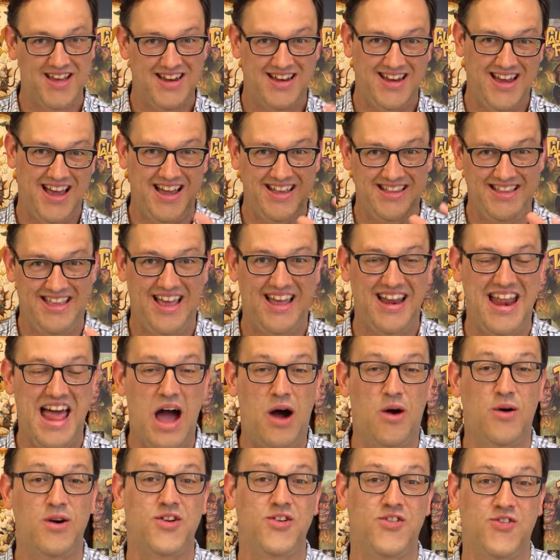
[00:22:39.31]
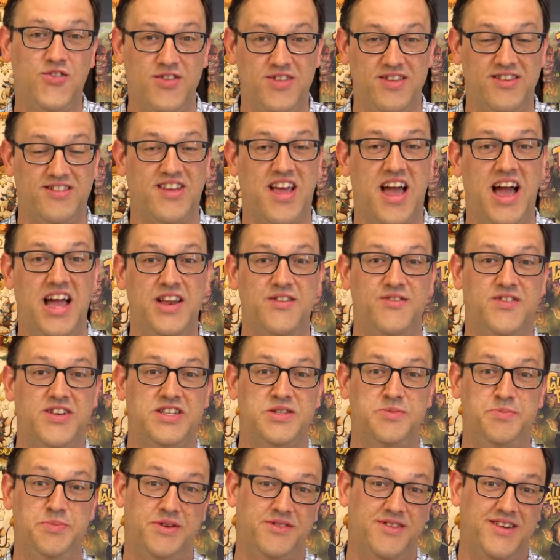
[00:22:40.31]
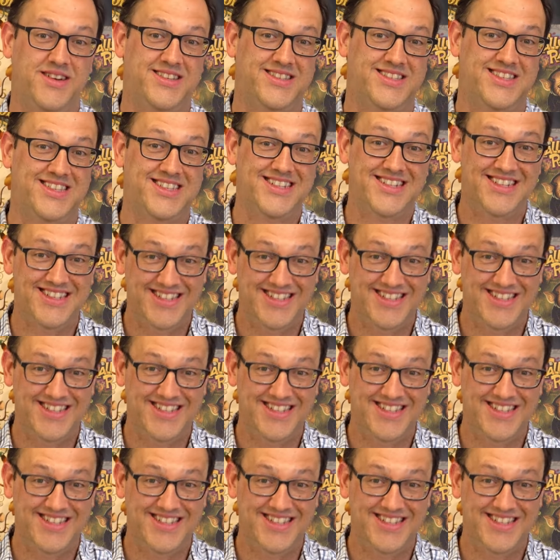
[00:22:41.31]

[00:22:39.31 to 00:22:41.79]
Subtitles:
10 hours for this kind of experience.